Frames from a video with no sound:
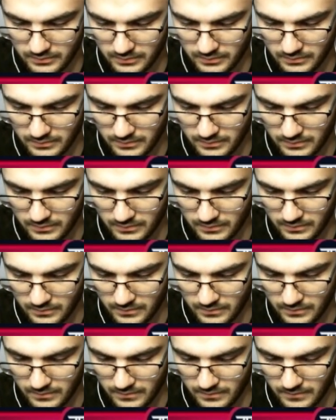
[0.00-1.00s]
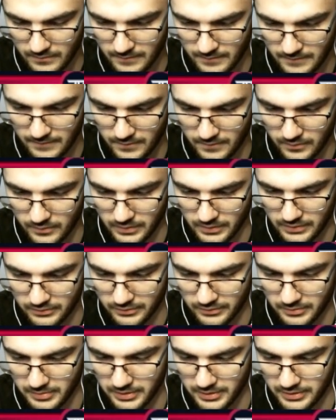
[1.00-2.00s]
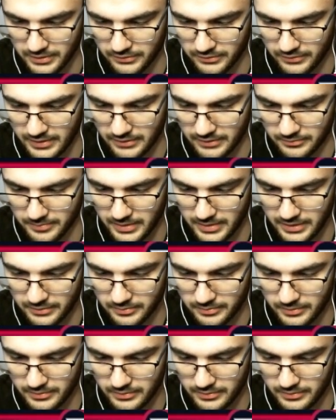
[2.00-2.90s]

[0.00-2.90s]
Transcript: We're going to use the ability as fast as possible.